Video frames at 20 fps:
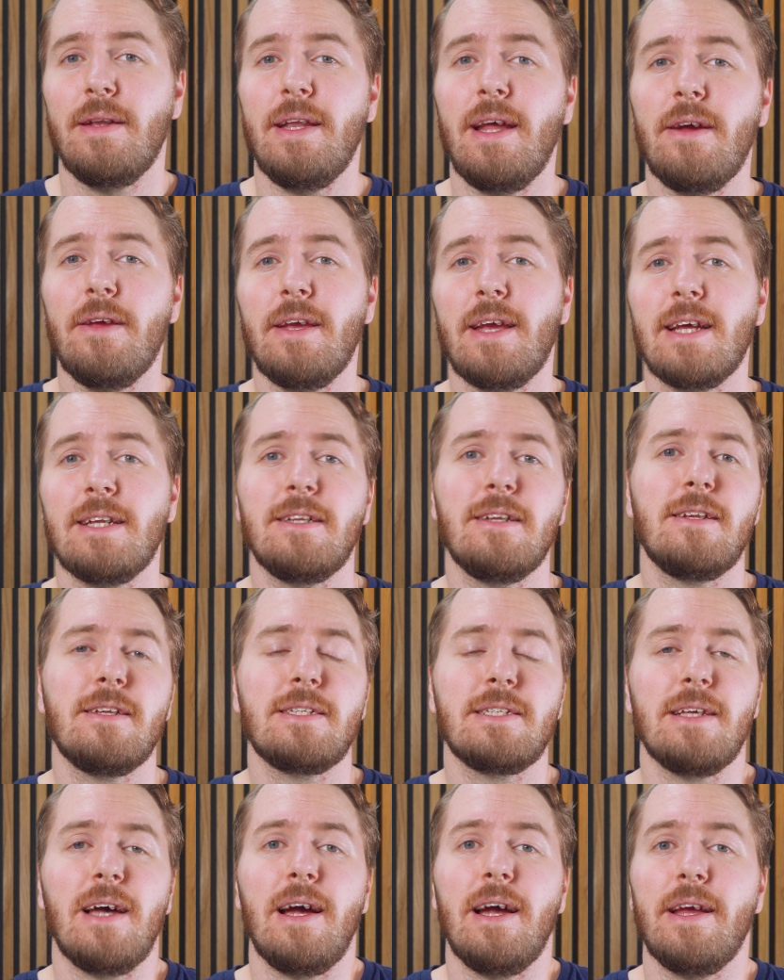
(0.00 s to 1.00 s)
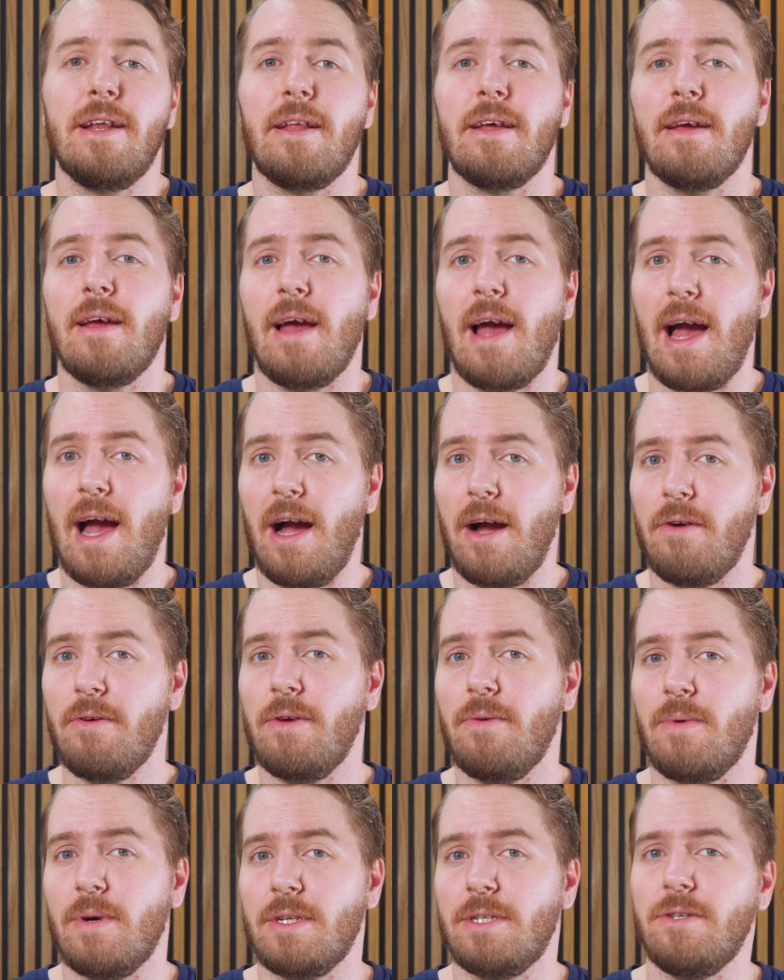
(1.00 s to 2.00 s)
Now you get to decide how
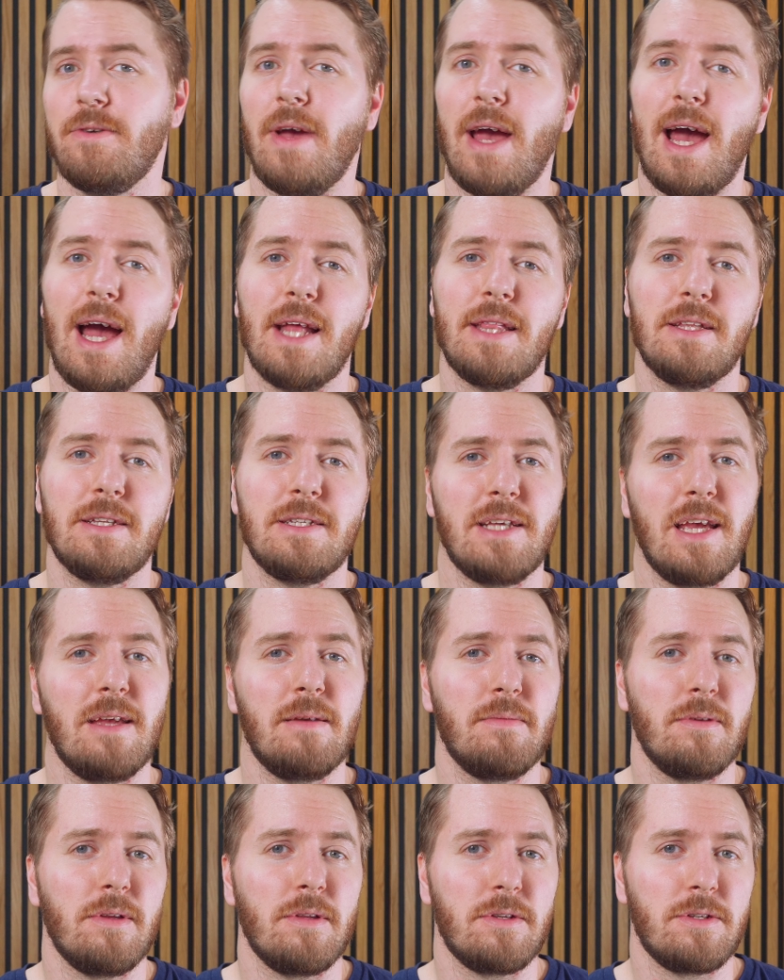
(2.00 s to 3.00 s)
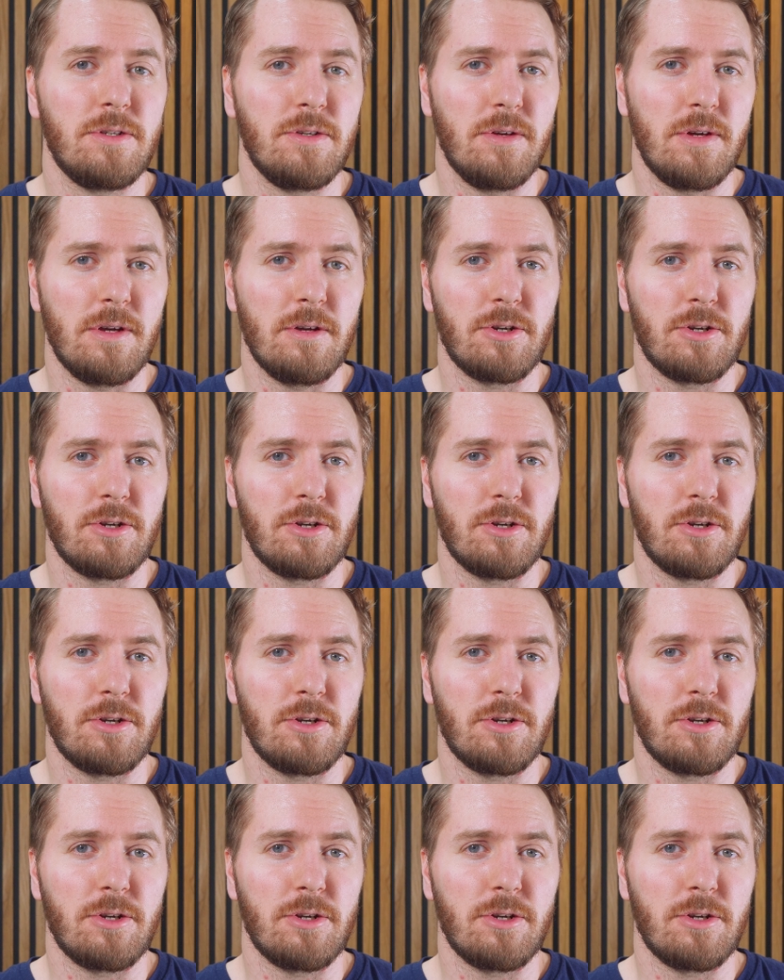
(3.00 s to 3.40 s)
you want to add the table to your